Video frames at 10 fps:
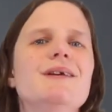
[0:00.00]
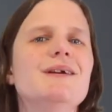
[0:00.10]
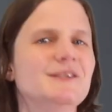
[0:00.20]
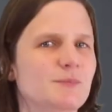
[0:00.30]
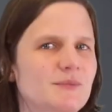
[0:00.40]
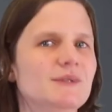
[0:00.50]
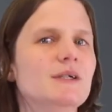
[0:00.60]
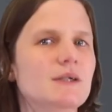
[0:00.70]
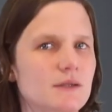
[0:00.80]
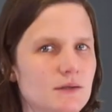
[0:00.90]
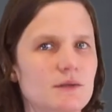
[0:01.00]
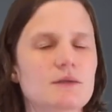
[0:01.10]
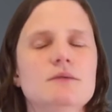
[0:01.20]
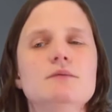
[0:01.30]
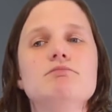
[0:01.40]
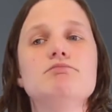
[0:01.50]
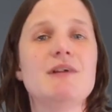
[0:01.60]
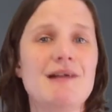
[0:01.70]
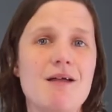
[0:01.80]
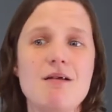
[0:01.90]
that sometimes there are
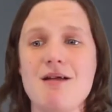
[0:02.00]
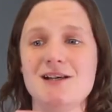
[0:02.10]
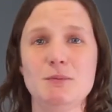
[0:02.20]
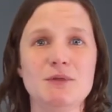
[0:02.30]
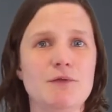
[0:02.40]
interpreters working.